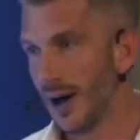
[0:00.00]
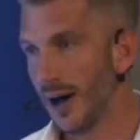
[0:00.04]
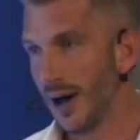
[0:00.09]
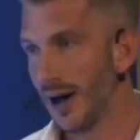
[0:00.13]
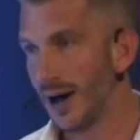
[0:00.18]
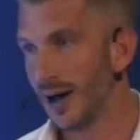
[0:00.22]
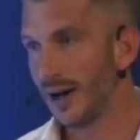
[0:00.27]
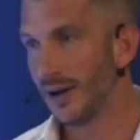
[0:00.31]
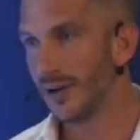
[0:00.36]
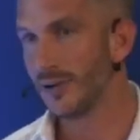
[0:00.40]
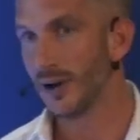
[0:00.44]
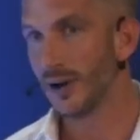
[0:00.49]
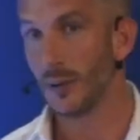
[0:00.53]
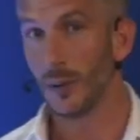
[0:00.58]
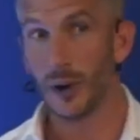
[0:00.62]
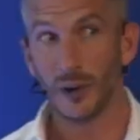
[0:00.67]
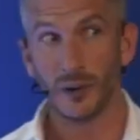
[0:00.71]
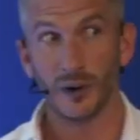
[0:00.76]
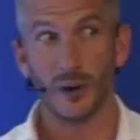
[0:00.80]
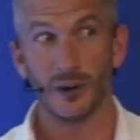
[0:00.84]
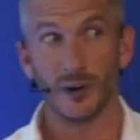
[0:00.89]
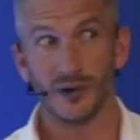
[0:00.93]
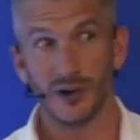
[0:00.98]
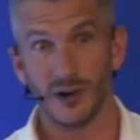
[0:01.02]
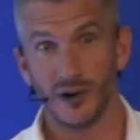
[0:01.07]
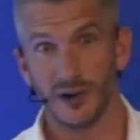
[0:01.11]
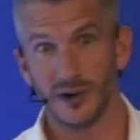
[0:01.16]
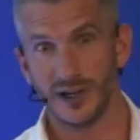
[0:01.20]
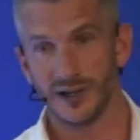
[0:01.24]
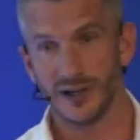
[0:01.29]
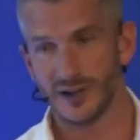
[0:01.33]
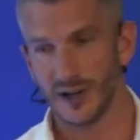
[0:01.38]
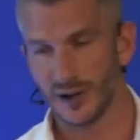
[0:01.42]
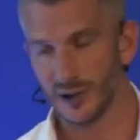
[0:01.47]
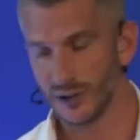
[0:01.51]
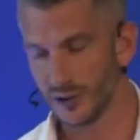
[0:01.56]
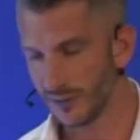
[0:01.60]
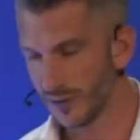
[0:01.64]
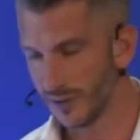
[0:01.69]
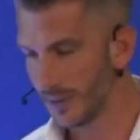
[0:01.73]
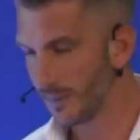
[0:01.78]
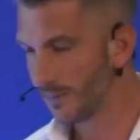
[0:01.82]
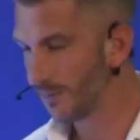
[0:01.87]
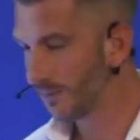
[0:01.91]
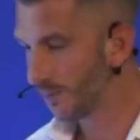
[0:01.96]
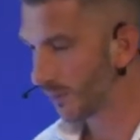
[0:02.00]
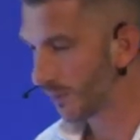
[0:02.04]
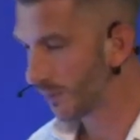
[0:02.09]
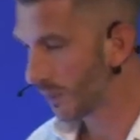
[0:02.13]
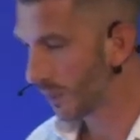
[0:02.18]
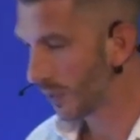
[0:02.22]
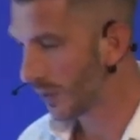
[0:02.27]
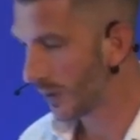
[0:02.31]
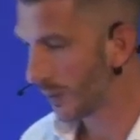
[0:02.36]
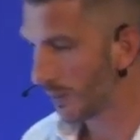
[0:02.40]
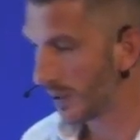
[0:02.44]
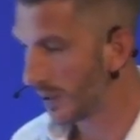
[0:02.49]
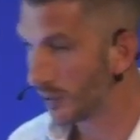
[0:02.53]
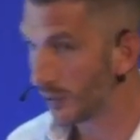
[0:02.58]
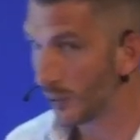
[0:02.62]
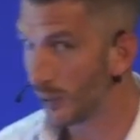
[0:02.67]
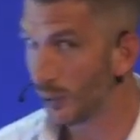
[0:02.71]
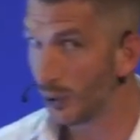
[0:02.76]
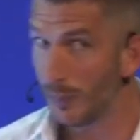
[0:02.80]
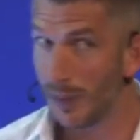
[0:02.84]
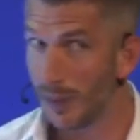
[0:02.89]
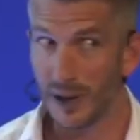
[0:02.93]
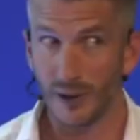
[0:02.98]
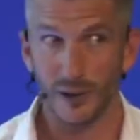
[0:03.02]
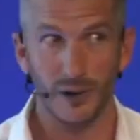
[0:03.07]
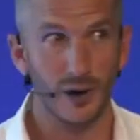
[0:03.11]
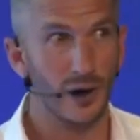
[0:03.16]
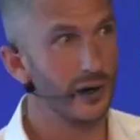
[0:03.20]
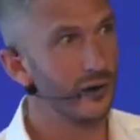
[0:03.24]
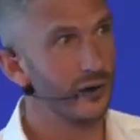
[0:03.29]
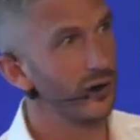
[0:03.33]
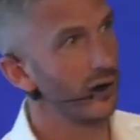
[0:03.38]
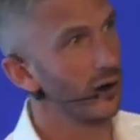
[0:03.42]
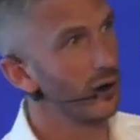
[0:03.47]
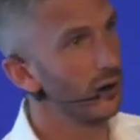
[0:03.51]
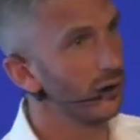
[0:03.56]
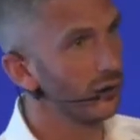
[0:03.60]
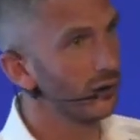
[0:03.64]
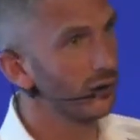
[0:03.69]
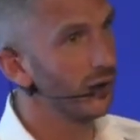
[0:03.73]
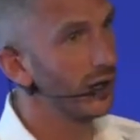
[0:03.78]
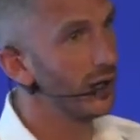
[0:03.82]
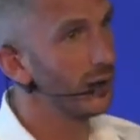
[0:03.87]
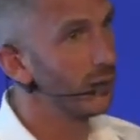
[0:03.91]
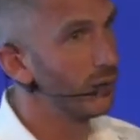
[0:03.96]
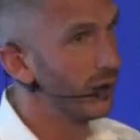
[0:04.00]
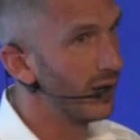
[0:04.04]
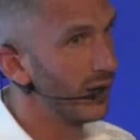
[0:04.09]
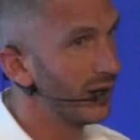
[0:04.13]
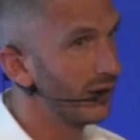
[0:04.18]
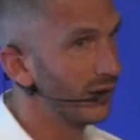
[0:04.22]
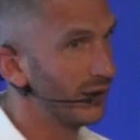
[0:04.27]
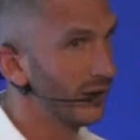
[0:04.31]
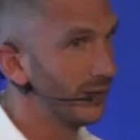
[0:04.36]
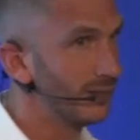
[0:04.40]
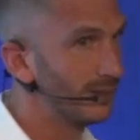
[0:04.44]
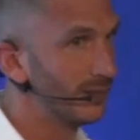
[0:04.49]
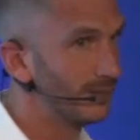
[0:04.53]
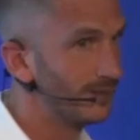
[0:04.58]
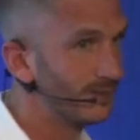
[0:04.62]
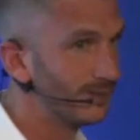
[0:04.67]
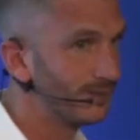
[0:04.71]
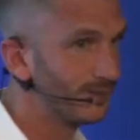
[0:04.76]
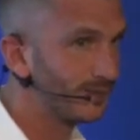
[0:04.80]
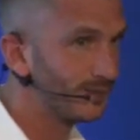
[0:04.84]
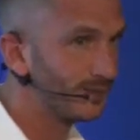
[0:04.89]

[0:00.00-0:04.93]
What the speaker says: And I won't go into the details of it, but it's all about nitric oxide production.